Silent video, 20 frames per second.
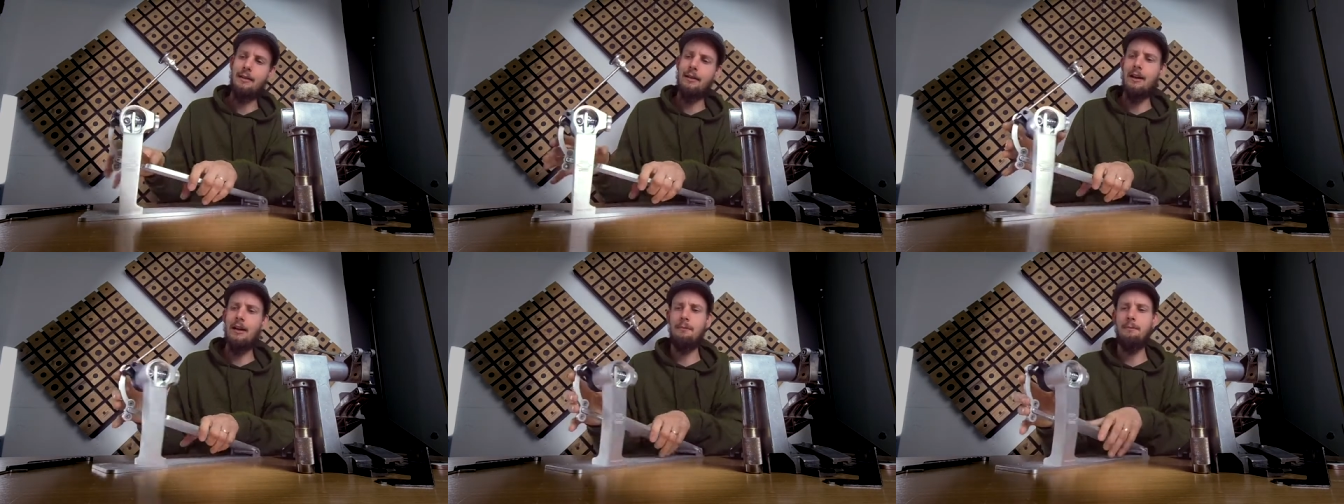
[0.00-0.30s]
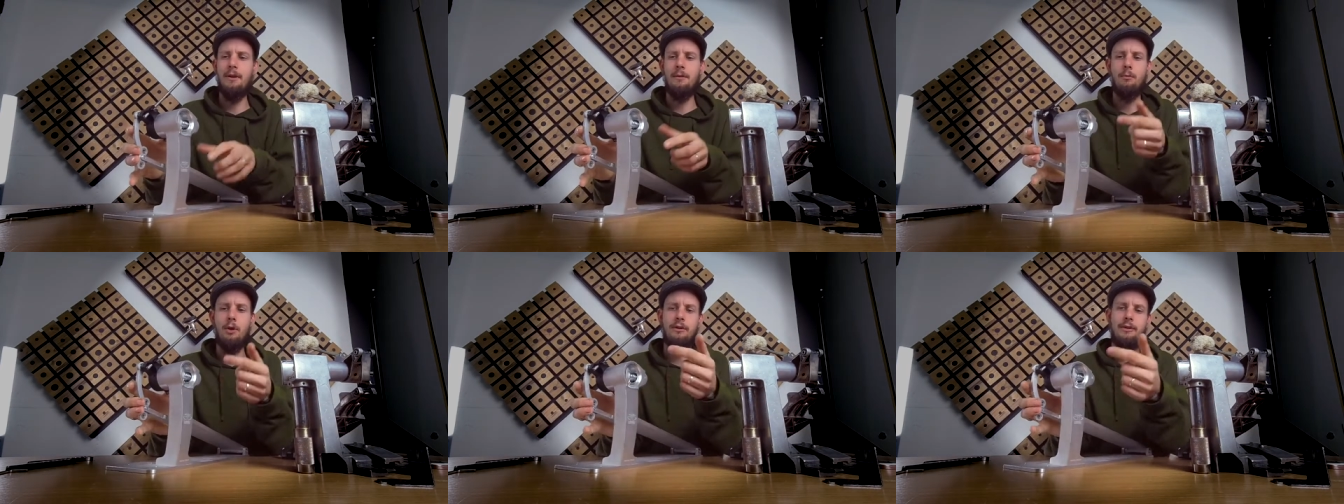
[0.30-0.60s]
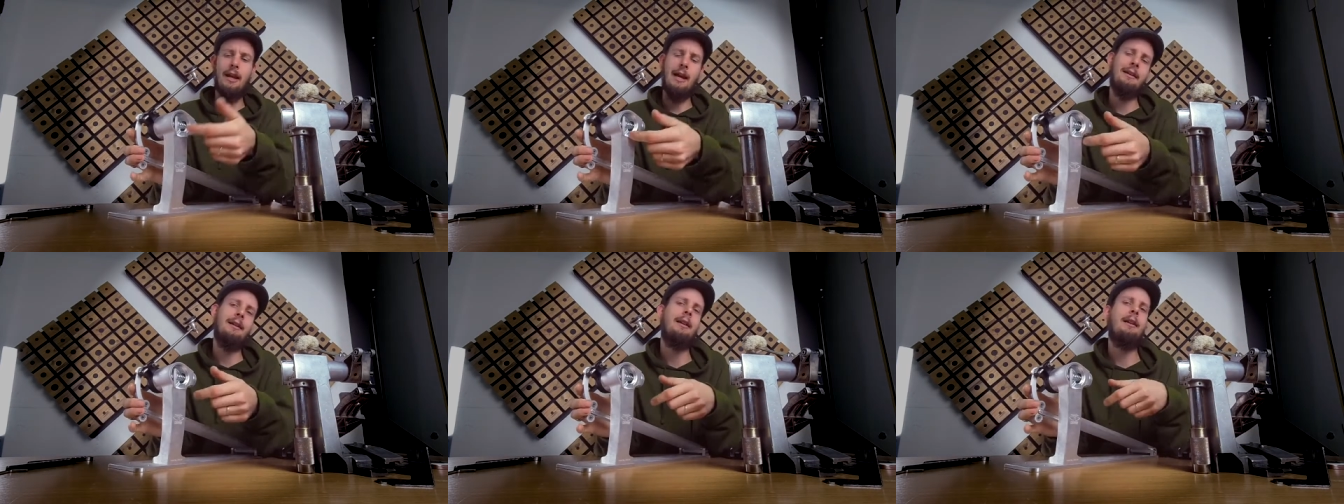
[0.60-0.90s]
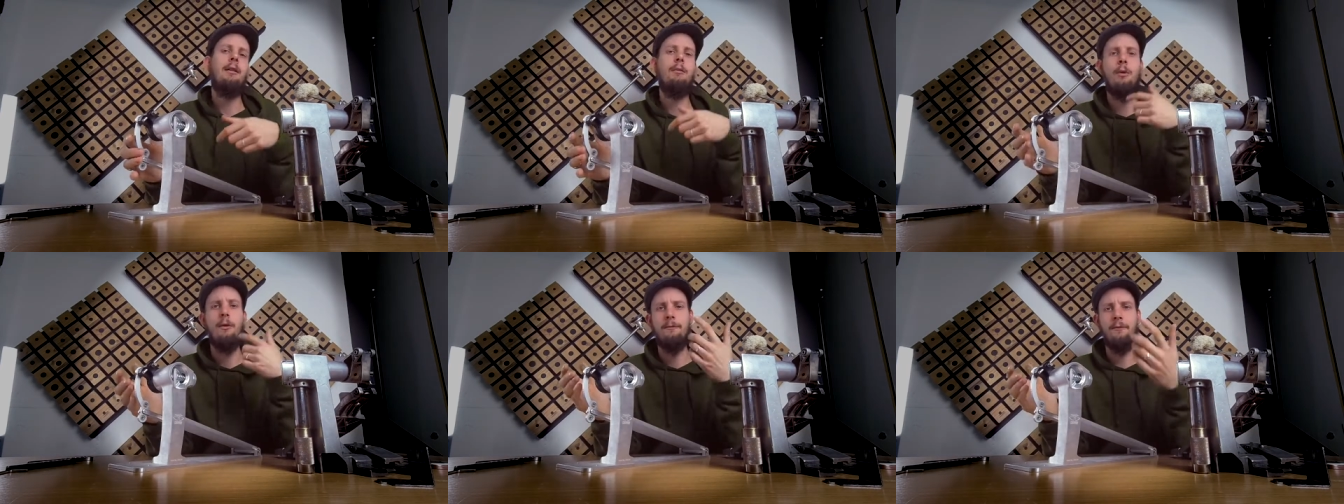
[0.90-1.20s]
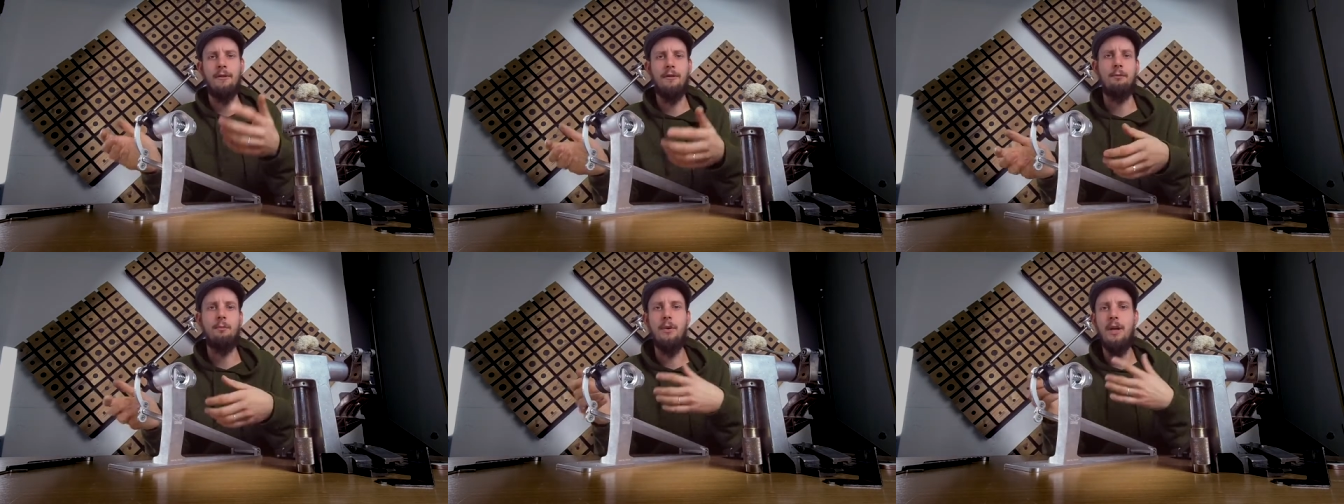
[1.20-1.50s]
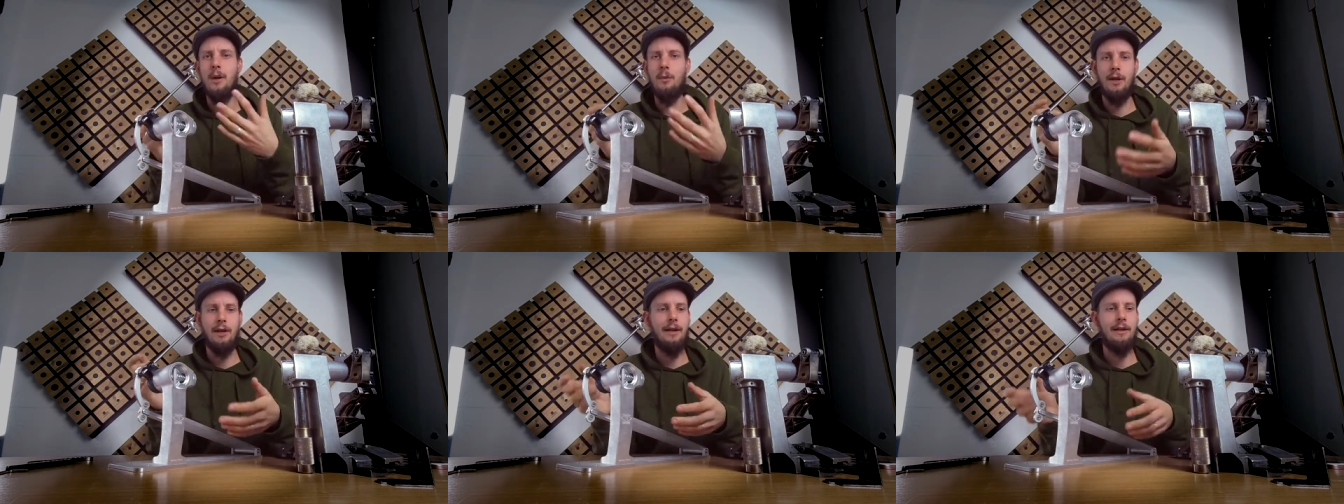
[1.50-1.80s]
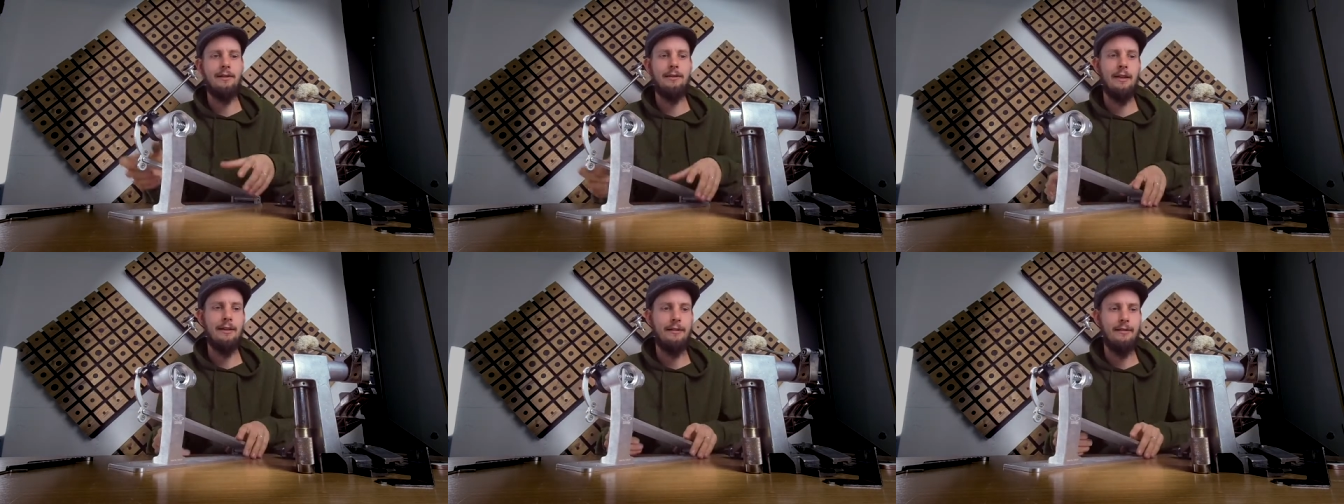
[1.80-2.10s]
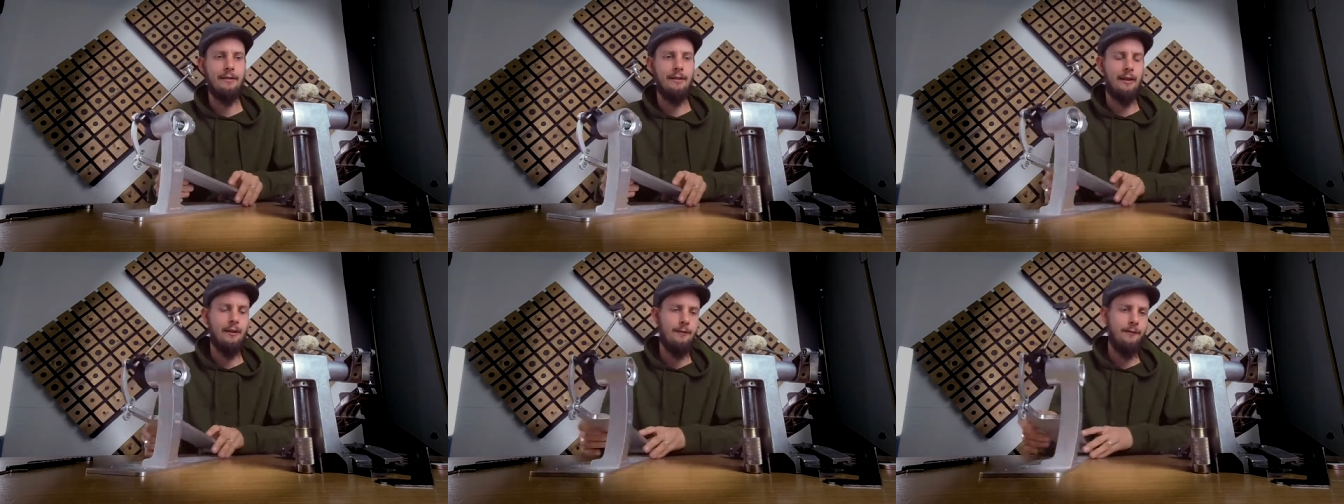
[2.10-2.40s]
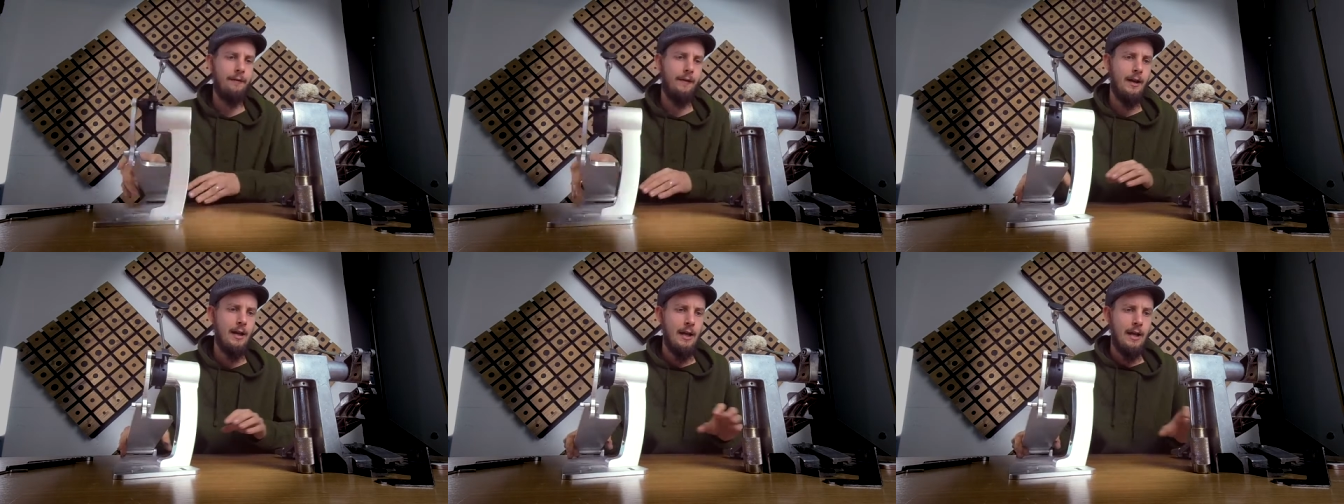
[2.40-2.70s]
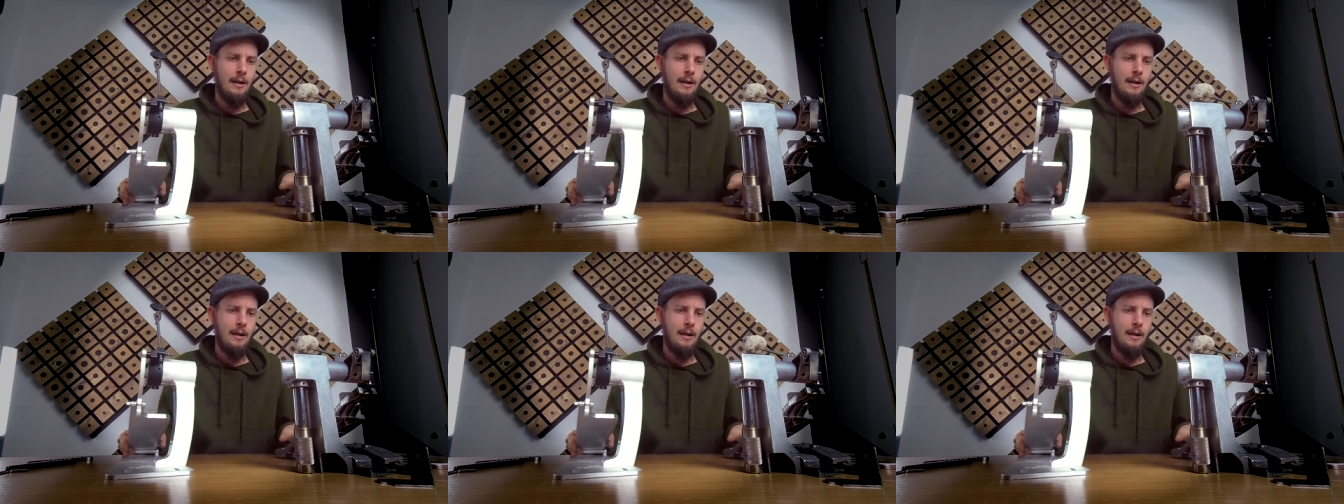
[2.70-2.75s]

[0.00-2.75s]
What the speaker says: a little bit more technical with this bearing and that stuff.